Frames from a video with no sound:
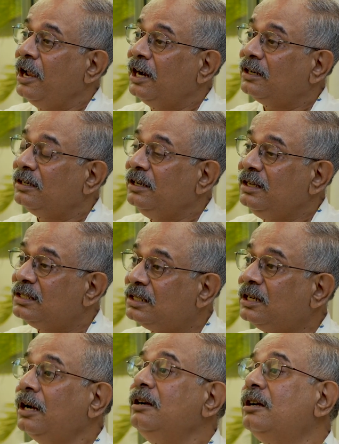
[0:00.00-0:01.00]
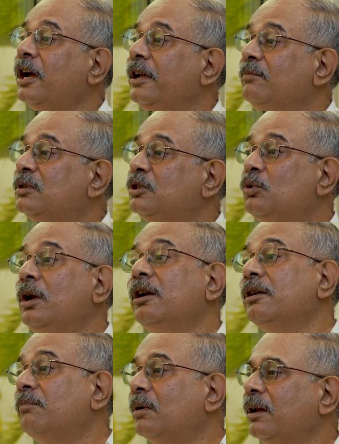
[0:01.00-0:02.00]
at least 10 times to
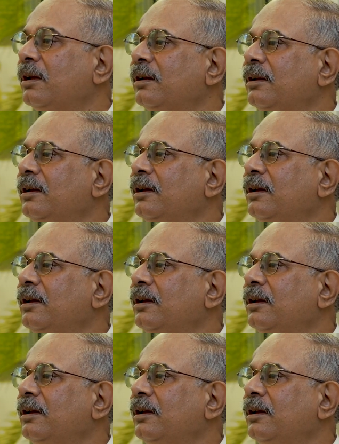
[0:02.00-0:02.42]
get a prey.